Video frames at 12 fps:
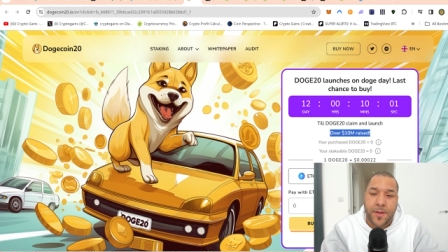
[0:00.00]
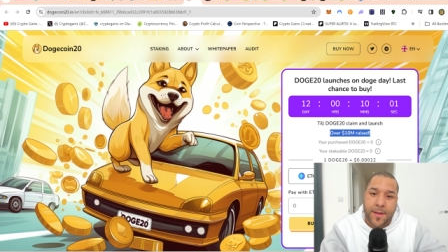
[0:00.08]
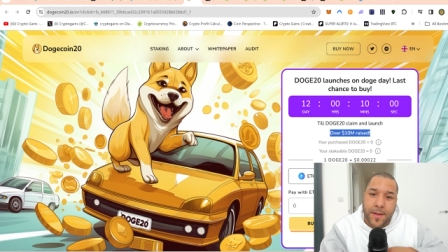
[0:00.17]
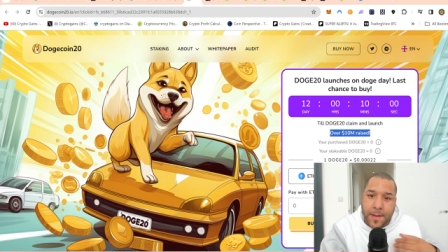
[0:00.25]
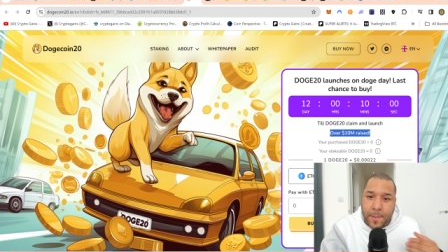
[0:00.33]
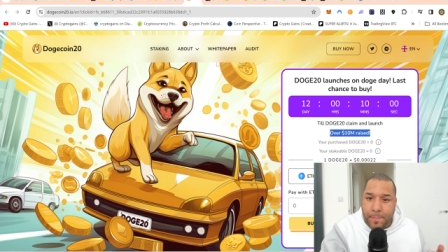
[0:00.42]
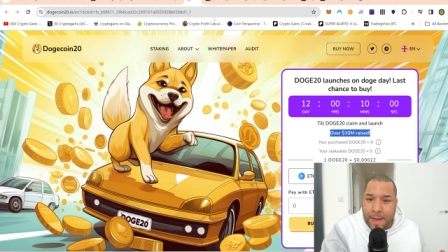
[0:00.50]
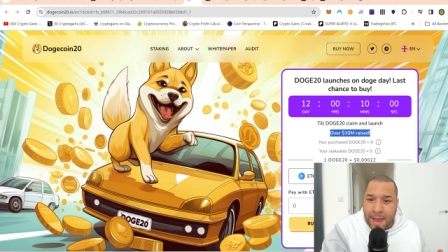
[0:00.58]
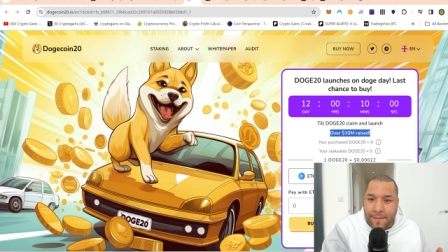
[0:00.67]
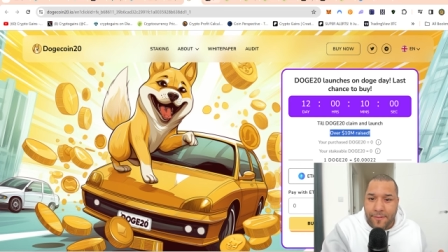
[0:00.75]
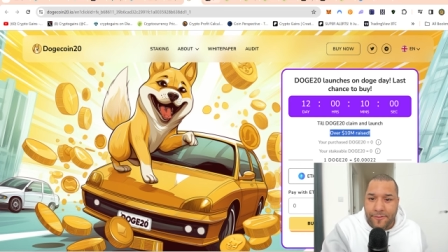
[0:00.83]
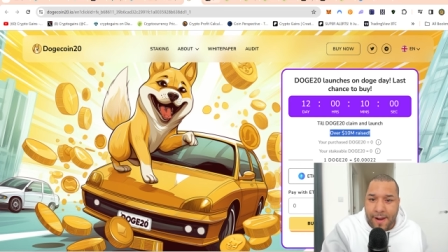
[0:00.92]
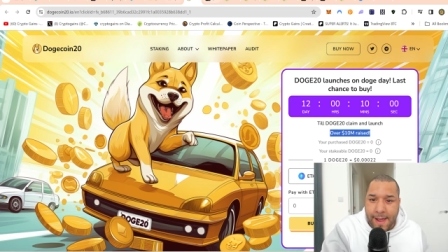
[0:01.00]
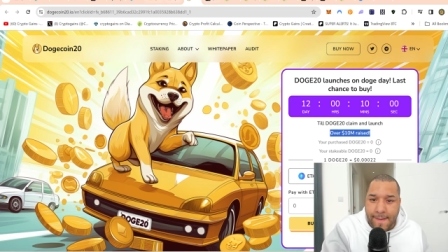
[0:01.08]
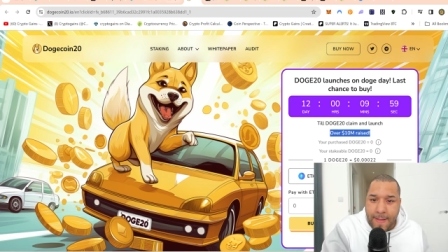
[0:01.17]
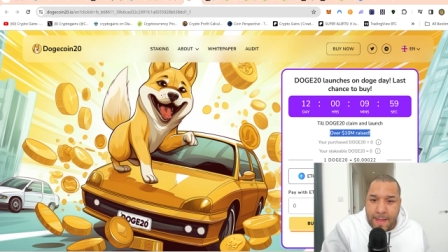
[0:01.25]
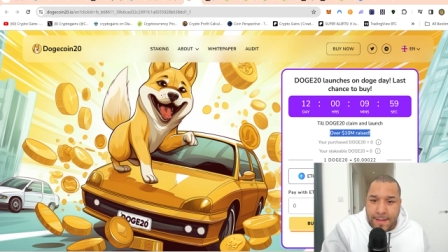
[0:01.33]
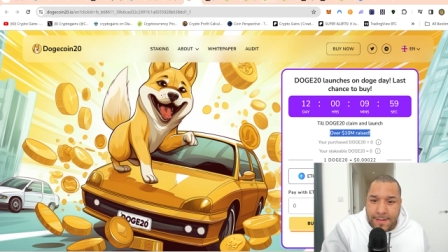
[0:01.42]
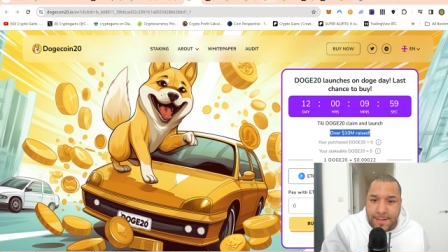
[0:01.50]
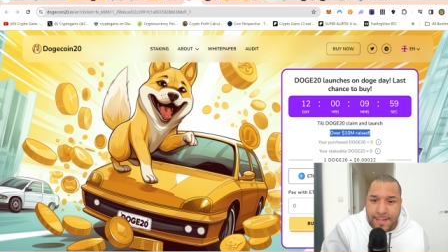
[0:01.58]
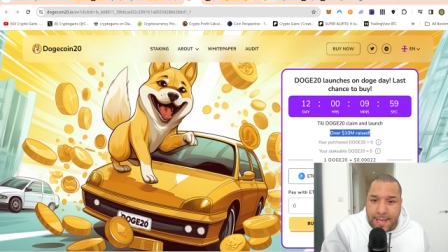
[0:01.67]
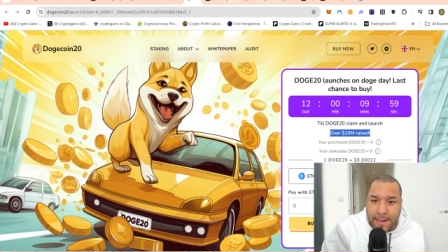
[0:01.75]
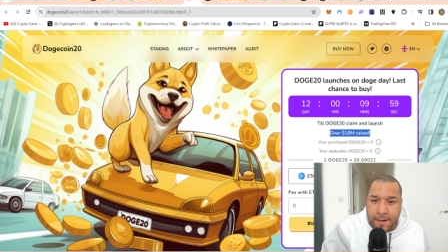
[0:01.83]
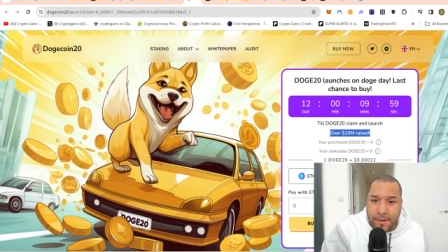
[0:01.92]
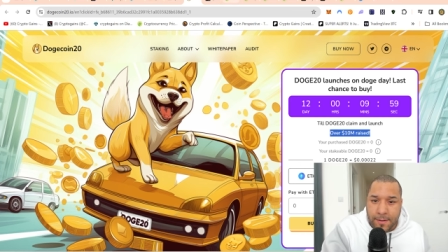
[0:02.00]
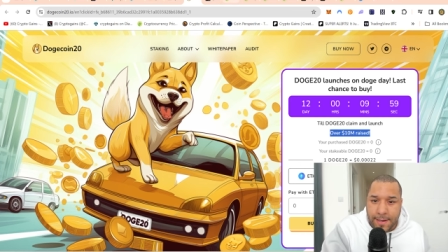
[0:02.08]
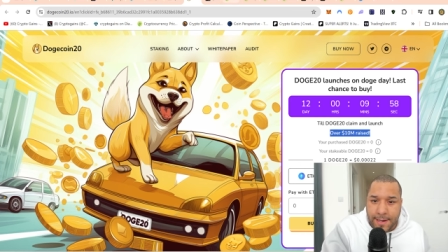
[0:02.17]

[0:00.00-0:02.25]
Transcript: You can compare it, right? So take a look at